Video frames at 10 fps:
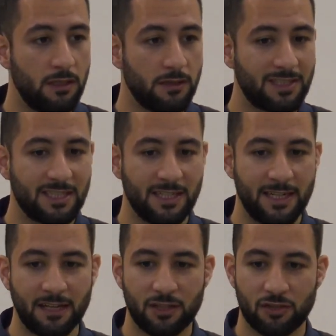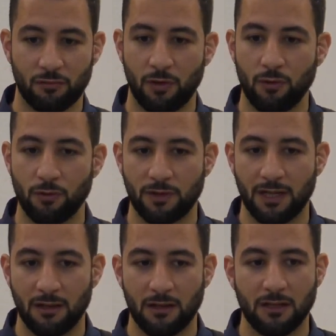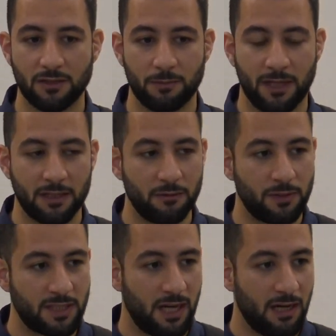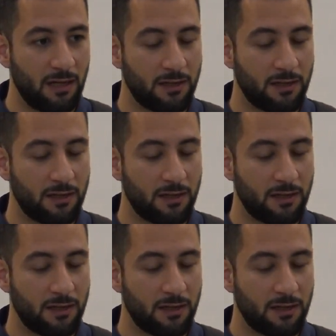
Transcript: This is a natural law that Allah subhanahu wa ta'ala,